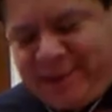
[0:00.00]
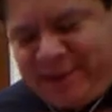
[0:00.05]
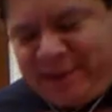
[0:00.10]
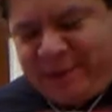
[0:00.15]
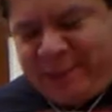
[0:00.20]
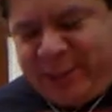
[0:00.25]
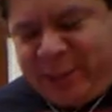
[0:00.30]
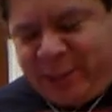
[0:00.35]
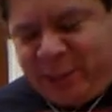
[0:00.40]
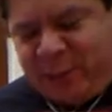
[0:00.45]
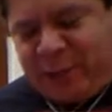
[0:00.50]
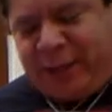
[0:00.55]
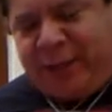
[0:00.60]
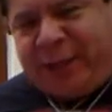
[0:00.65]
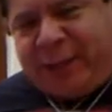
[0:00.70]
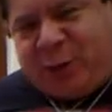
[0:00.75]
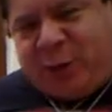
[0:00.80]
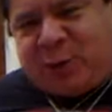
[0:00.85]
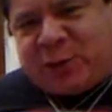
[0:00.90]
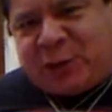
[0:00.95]
Literally, it
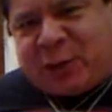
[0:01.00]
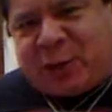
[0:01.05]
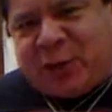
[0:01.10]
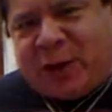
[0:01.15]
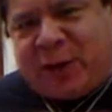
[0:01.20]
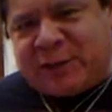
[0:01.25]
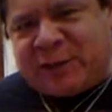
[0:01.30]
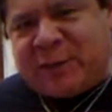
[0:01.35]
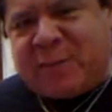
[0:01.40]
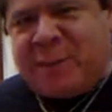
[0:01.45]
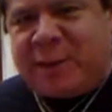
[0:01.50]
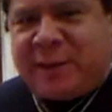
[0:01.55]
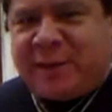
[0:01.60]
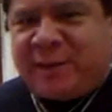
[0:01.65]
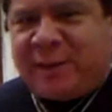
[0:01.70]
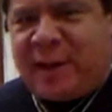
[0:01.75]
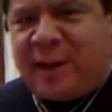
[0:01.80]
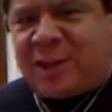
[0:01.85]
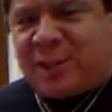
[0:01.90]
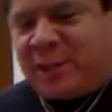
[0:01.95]
goes across the
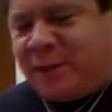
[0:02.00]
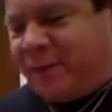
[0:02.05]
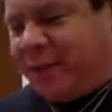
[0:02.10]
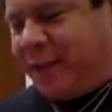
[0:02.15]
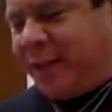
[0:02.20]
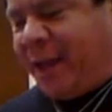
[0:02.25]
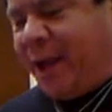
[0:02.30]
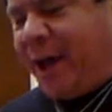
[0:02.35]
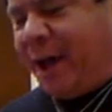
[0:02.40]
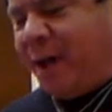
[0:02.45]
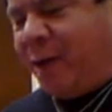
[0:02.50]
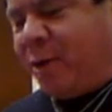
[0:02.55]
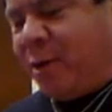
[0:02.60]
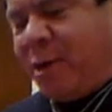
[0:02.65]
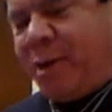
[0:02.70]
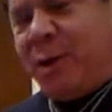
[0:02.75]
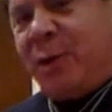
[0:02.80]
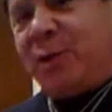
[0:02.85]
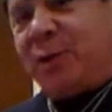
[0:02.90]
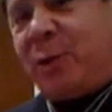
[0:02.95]
midsection of the cow.
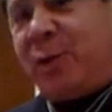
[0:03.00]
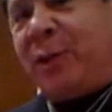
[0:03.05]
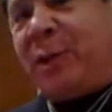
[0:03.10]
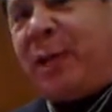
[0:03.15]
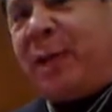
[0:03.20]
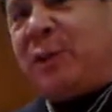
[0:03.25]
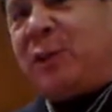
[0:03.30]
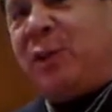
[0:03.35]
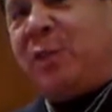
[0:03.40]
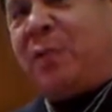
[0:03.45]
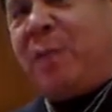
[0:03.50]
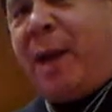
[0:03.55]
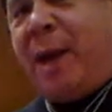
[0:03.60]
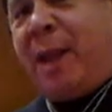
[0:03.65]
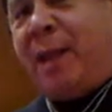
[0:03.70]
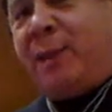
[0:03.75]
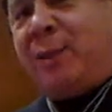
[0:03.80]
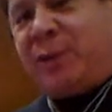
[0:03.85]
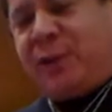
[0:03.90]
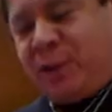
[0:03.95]
So unless you've
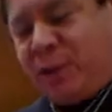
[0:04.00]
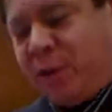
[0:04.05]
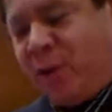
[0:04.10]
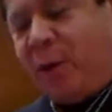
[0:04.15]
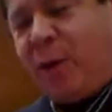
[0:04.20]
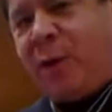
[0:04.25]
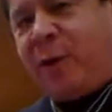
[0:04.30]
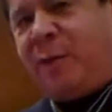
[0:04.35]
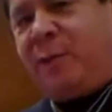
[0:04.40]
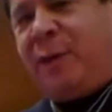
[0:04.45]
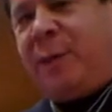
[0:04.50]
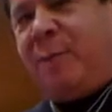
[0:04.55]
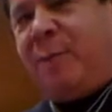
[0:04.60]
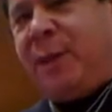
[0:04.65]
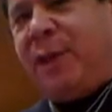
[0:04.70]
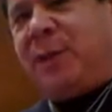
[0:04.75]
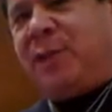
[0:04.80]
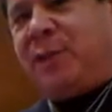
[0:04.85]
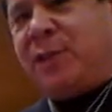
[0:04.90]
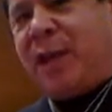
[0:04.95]
managed to carve the
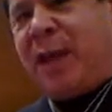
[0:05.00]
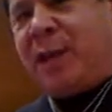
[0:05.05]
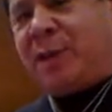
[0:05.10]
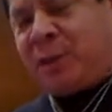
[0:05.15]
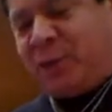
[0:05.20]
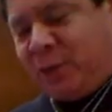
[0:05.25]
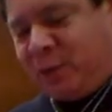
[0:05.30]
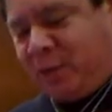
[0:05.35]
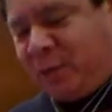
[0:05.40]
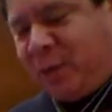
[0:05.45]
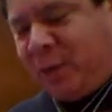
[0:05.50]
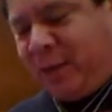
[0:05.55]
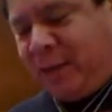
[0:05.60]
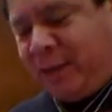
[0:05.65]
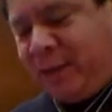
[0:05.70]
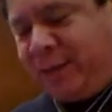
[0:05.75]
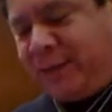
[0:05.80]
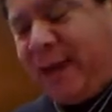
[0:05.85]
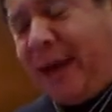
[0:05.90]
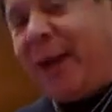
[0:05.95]
midsection or the
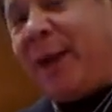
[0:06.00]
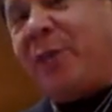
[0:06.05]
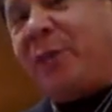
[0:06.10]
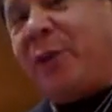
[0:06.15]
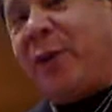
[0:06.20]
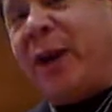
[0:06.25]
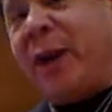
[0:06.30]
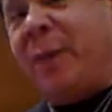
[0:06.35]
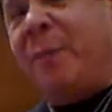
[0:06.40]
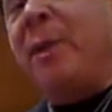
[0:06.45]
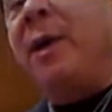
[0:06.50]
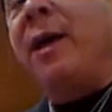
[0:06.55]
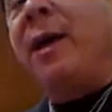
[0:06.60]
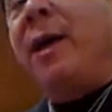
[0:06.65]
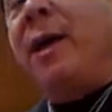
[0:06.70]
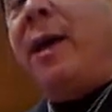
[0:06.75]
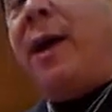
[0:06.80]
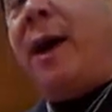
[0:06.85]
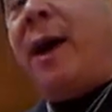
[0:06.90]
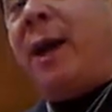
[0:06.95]
diaphragm
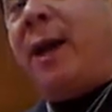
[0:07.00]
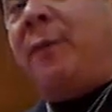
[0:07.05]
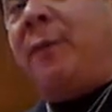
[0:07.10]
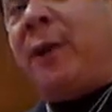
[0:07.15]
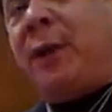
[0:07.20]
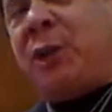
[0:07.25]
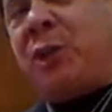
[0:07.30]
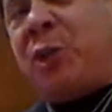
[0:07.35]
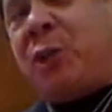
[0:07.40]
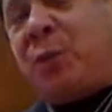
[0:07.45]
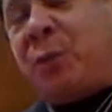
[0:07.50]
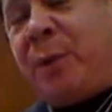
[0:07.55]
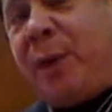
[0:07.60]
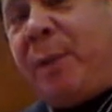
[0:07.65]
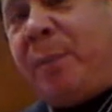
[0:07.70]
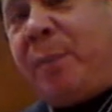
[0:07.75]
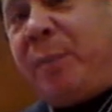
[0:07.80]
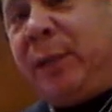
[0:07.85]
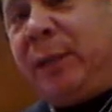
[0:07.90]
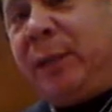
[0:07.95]
out of a shrimp
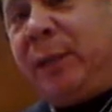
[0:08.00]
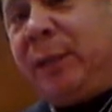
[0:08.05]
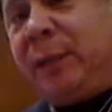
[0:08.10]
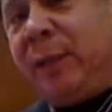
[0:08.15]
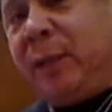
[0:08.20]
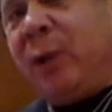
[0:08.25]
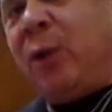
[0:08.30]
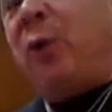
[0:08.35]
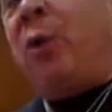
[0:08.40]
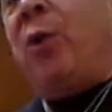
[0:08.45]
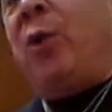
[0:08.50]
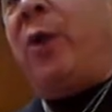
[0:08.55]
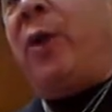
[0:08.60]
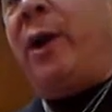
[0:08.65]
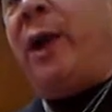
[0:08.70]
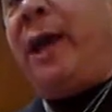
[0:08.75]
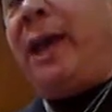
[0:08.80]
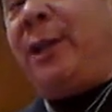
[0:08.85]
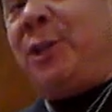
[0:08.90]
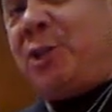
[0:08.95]
or
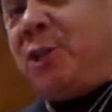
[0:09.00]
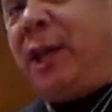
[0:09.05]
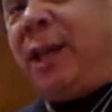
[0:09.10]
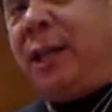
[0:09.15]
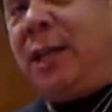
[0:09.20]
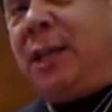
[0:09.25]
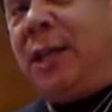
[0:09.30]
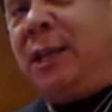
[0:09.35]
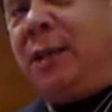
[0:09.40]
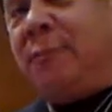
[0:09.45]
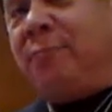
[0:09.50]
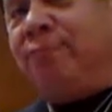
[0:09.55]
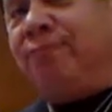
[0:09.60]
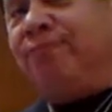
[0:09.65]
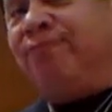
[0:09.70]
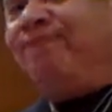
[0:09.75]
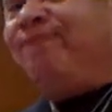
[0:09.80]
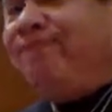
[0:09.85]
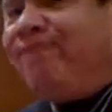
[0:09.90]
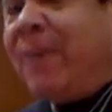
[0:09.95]
a chicken,
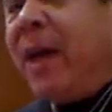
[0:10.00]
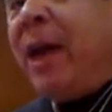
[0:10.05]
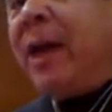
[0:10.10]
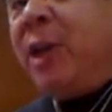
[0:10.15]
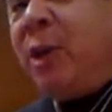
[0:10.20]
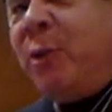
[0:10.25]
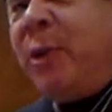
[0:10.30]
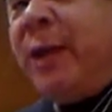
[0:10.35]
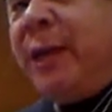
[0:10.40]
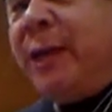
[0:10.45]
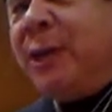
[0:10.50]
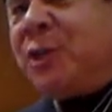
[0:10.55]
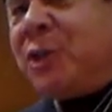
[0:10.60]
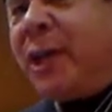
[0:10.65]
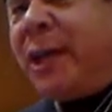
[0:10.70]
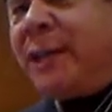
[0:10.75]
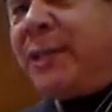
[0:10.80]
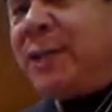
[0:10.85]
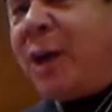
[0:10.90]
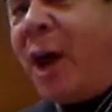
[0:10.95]
you're eating a
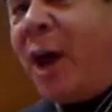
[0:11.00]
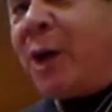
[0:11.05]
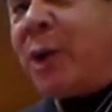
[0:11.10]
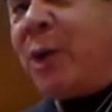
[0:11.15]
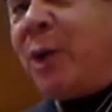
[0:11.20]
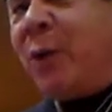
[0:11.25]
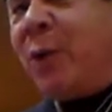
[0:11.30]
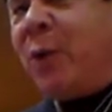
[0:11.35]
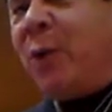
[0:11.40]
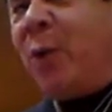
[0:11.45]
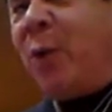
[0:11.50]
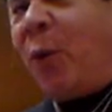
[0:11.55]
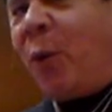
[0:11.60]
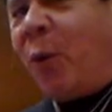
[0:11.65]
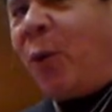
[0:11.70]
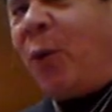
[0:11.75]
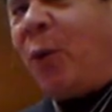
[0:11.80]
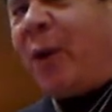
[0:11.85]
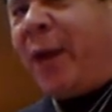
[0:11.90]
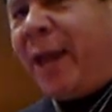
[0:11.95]
chicken taco
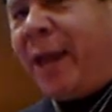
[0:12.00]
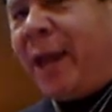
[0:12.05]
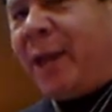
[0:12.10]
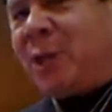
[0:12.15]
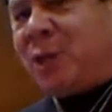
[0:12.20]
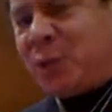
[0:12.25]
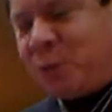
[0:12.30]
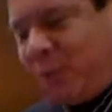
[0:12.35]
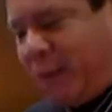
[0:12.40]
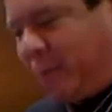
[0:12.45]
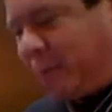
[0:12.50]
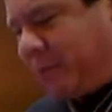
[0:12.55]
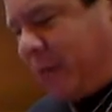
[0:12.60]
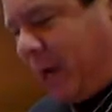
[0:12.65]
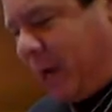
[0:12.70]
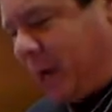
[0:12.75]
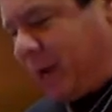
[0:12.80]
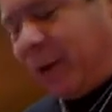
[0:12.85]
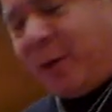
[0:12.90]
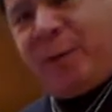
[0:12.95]
or a shrimp
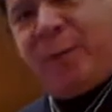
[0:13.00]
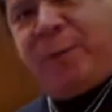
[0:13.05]
taco.